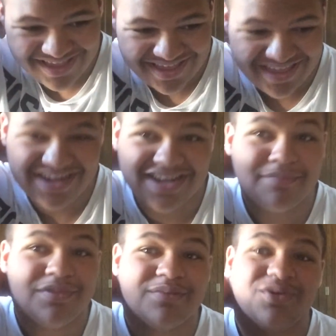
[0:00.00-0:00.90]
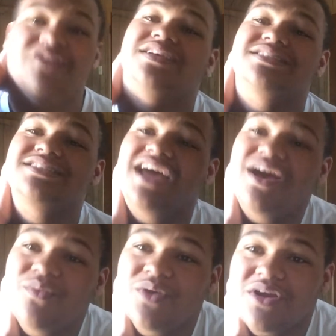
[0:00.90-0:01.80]
He named the movies
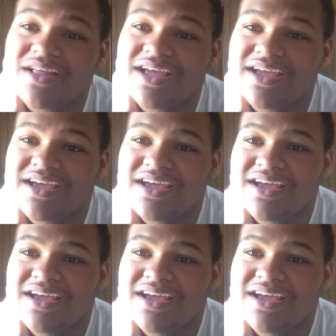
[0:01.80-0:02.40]
that were like,